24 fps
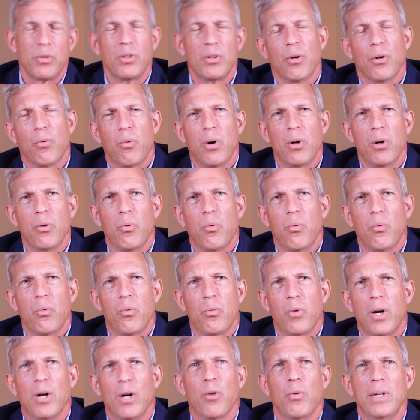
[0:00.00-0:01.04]
you know,
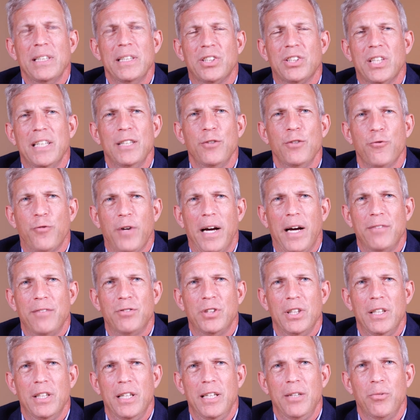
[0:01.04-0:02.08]
where are we seeing five
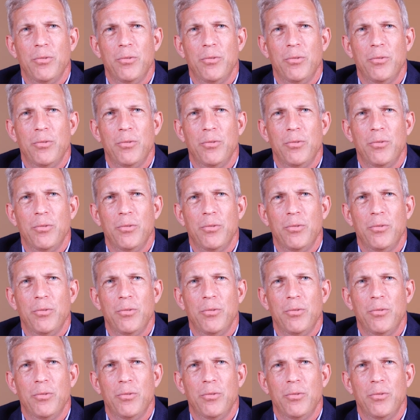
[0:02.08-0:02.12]
G?